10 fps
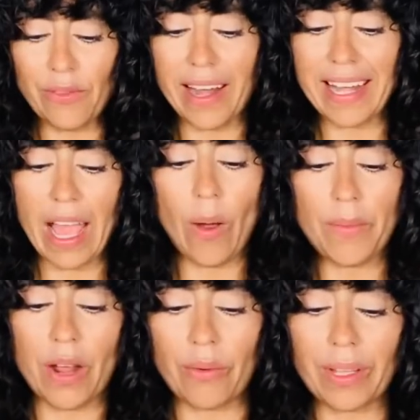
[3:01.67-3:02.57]
right now,
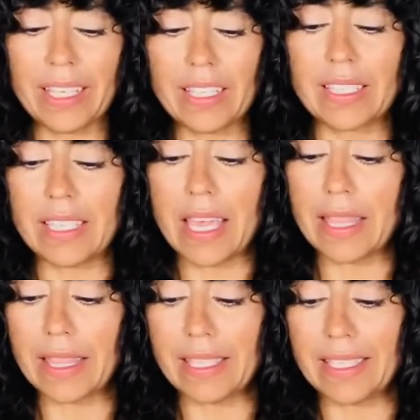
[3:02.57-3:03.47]
I'm not really
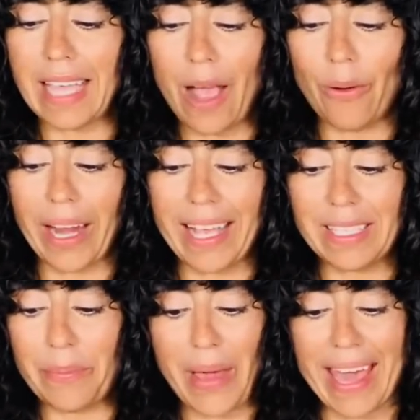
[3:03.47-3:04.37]
seeing this tower
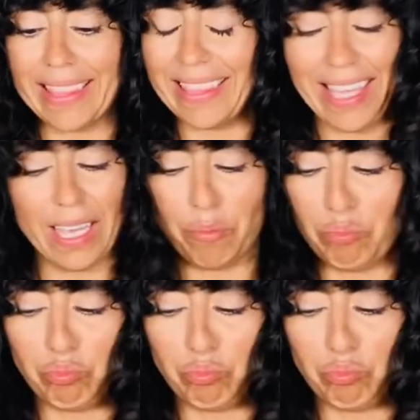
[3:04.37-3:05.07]
as a bad thing.